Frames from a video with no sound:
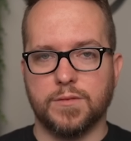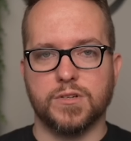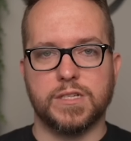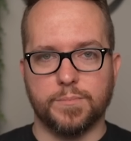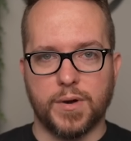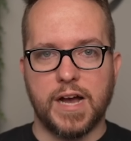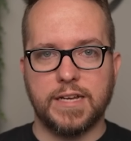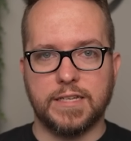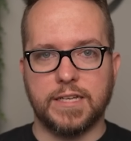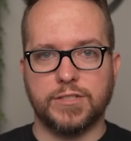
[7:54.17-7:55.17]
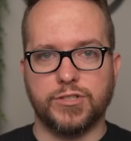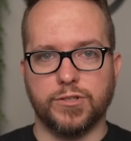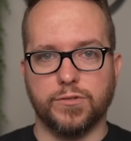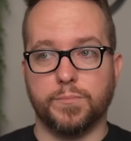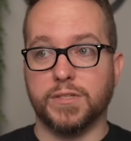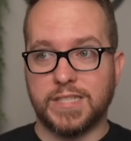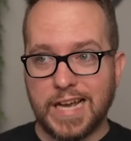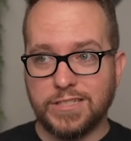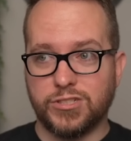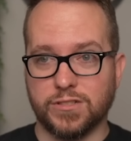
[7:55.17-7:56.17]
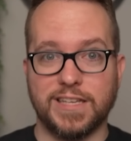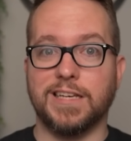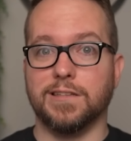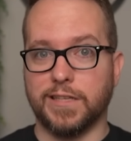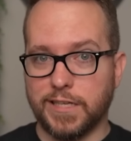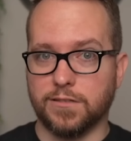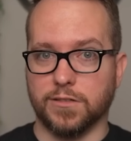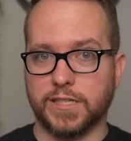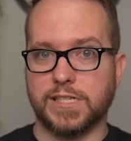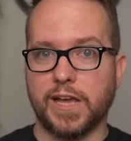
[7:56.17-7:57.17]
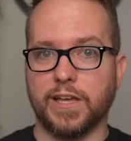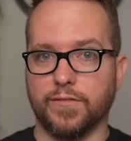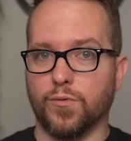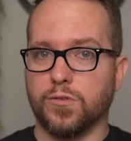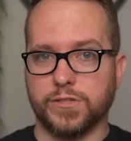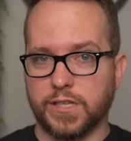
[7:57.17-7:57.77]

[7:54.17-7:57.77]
President Biden issued potentially illegal executive orders.